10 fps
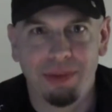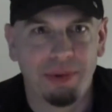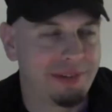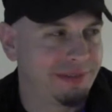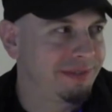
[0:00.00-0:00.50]
don't
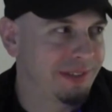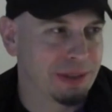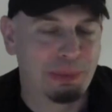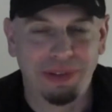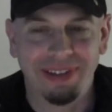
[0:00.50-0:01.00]
want to
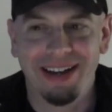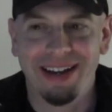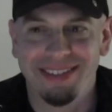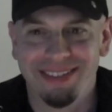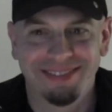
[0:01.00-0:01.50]
disappoint you
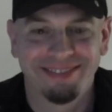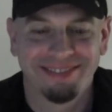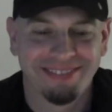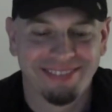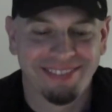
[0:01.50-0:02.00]
guys.
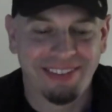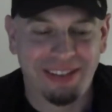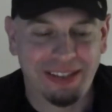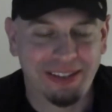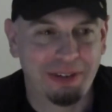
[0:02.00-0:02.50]

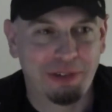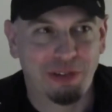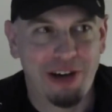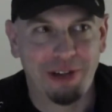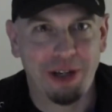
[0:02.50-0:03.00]
Think that all of your
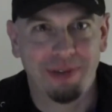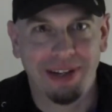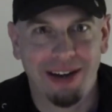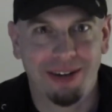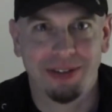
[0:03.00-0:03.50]
favorite
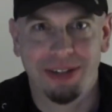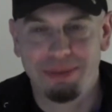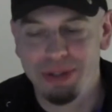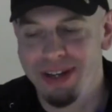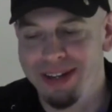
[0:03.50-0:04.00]
human characters
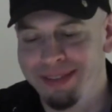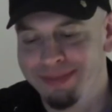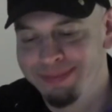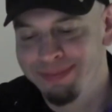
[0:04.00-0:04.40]
get mutated.